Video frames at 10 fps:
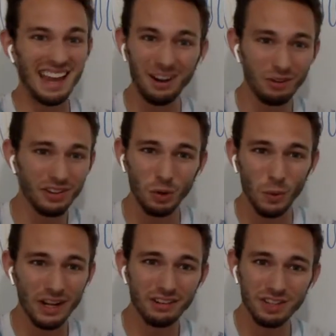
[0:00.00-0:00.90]
can't really
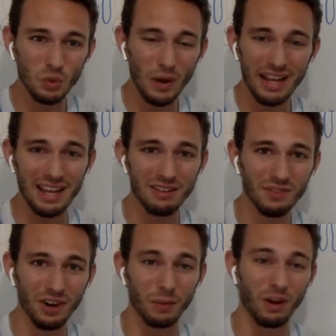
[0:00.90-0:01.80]
wiggle its way
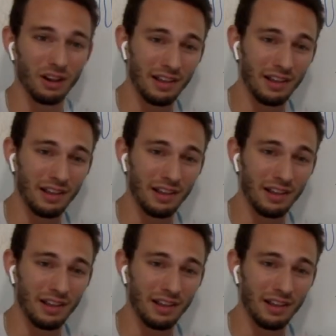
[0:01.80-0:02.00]
in very well.